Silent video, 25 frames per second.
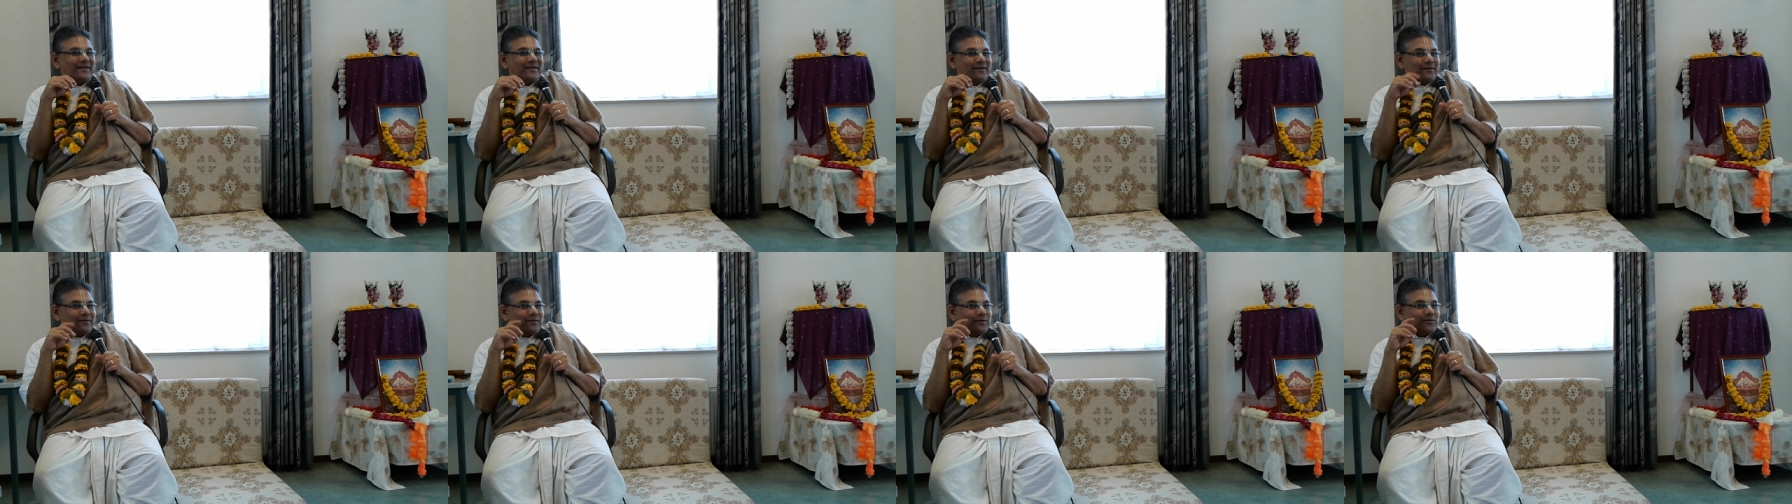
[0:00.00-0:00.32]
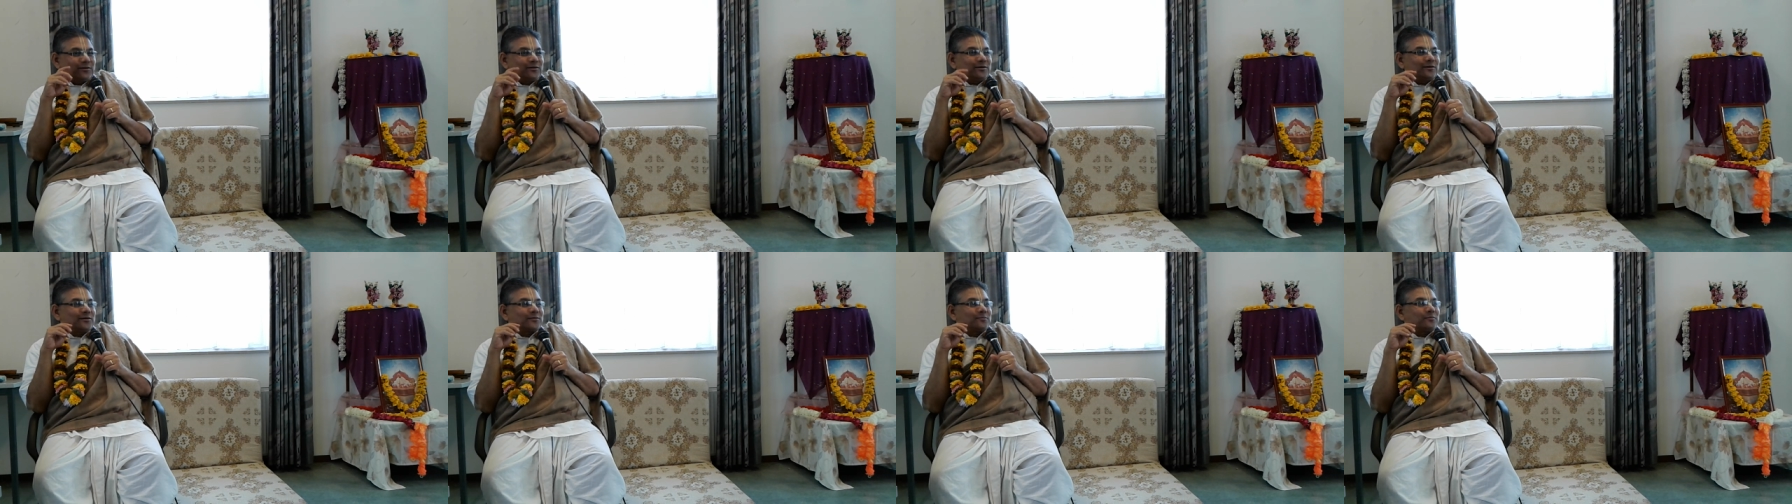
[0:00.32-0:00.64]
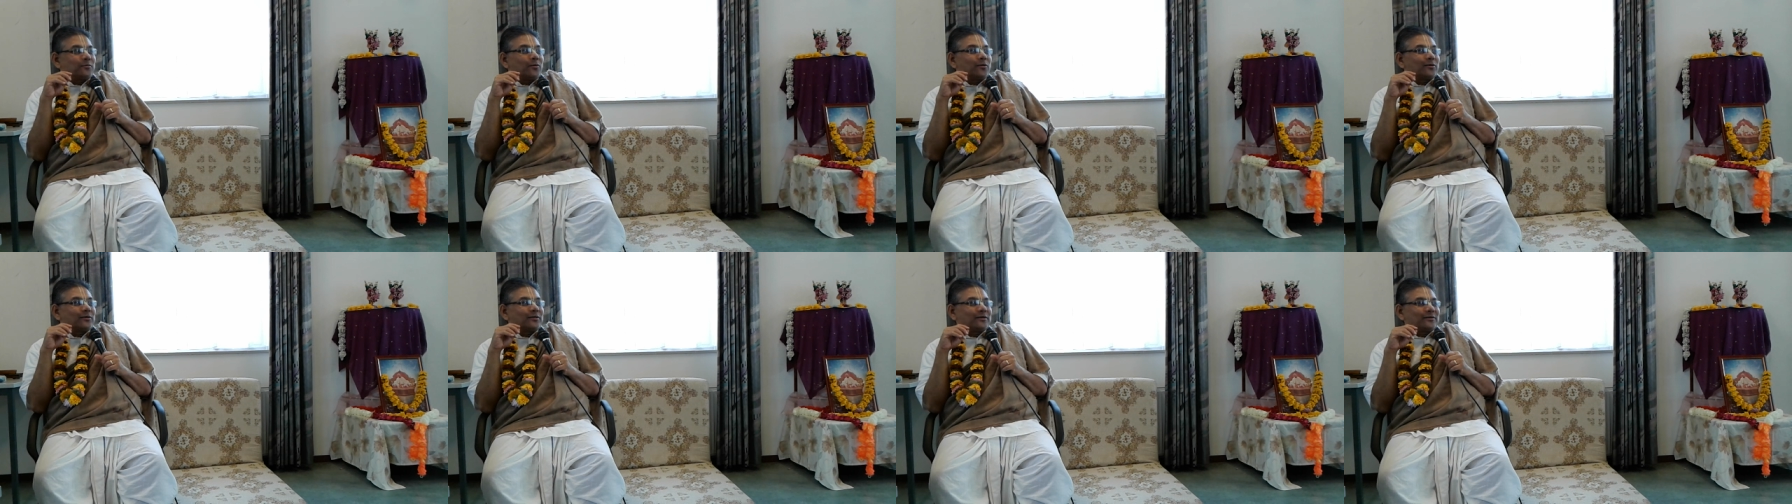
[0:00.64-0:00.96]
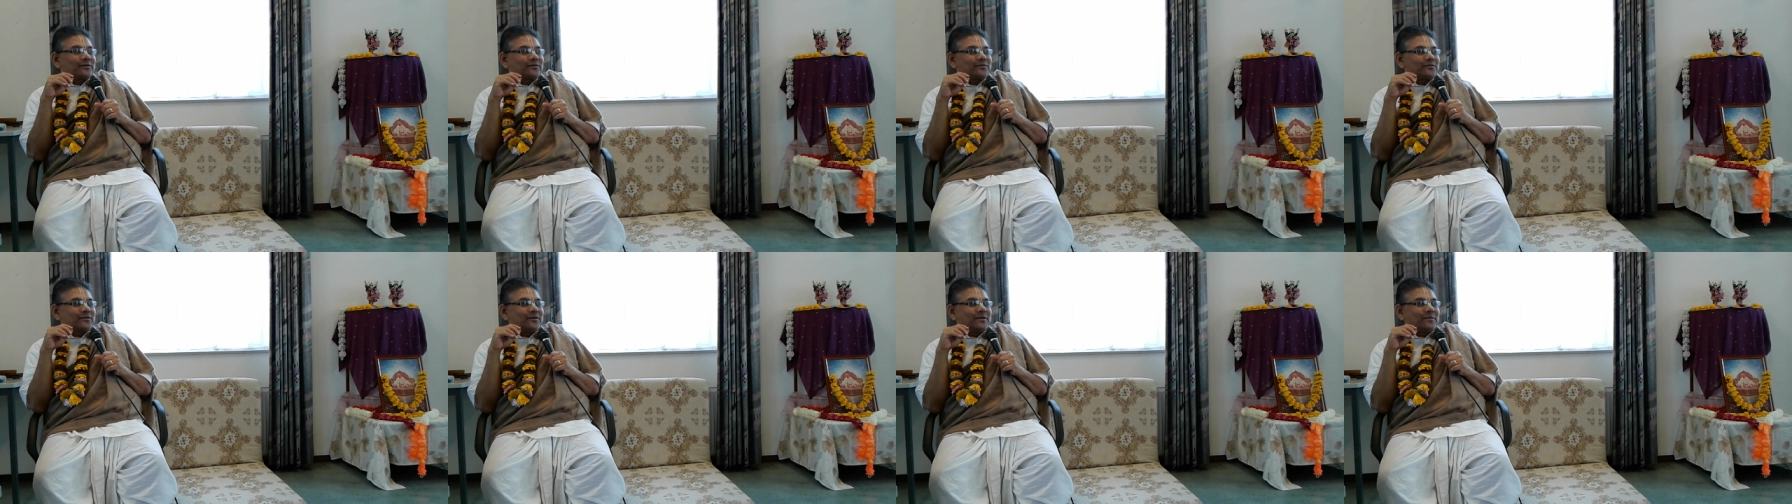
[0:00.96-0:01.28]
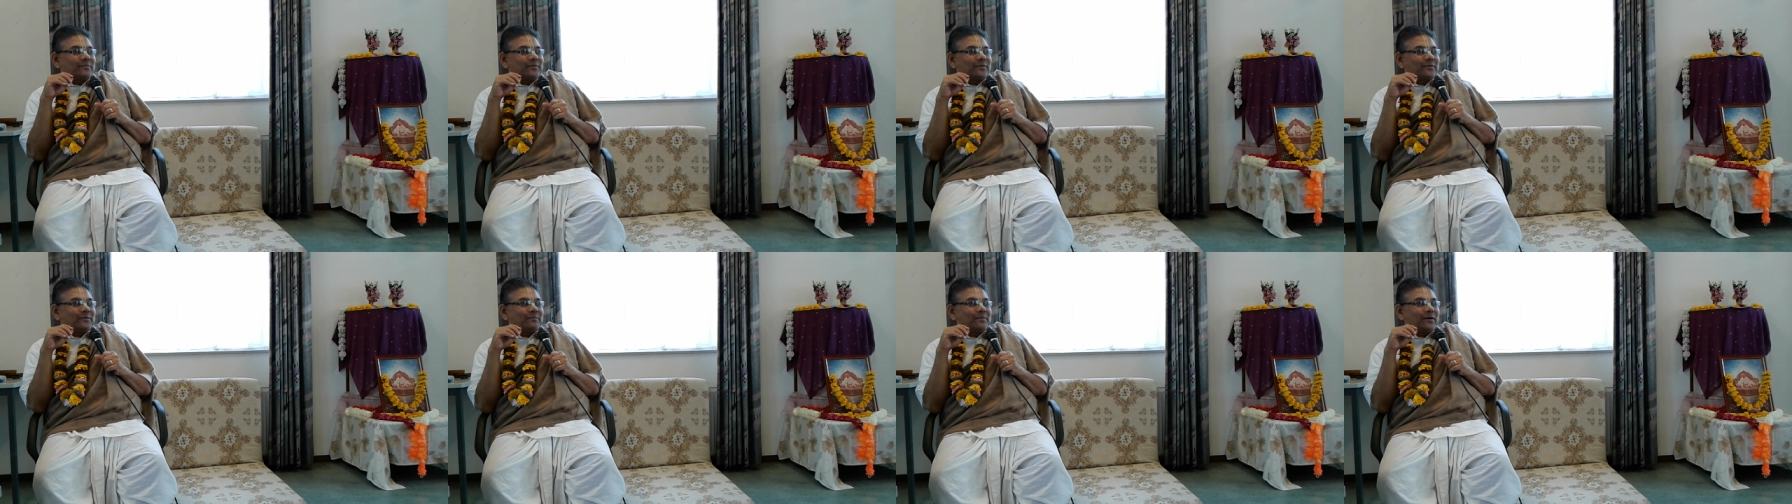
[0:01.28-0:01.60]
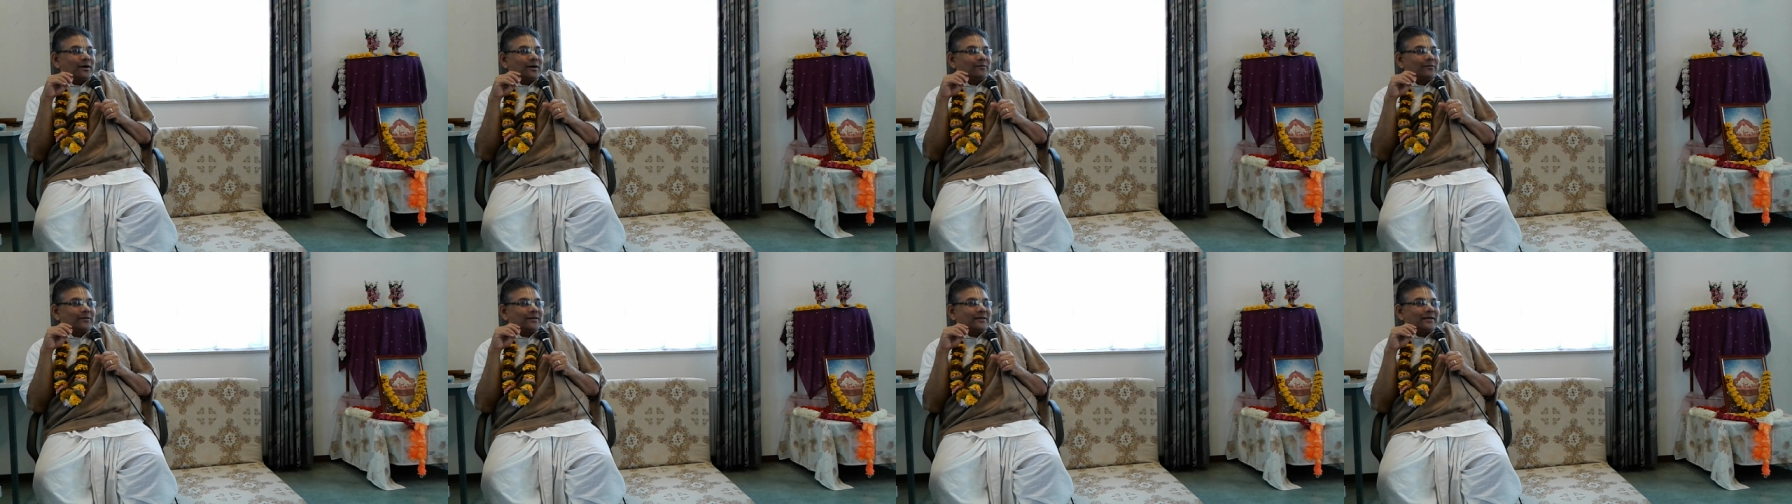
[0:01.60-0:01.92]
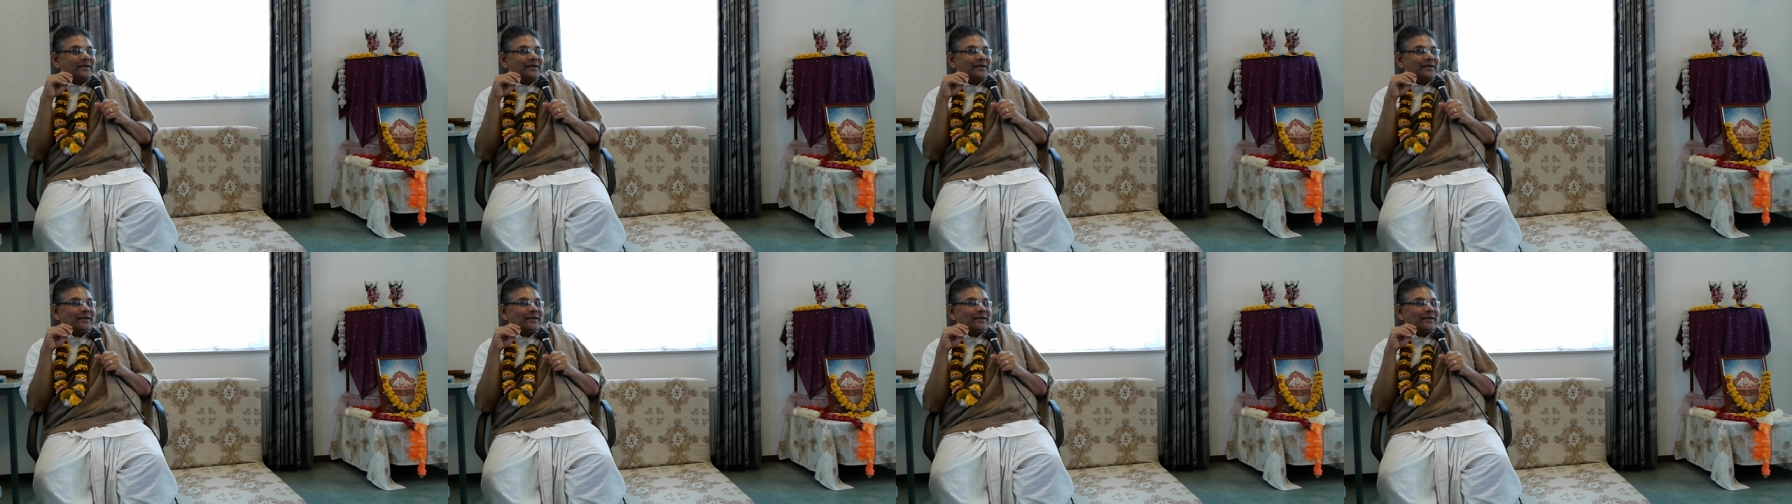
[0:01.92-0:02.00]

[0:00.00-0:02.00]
Krishna spoke the Srimad Bhagavad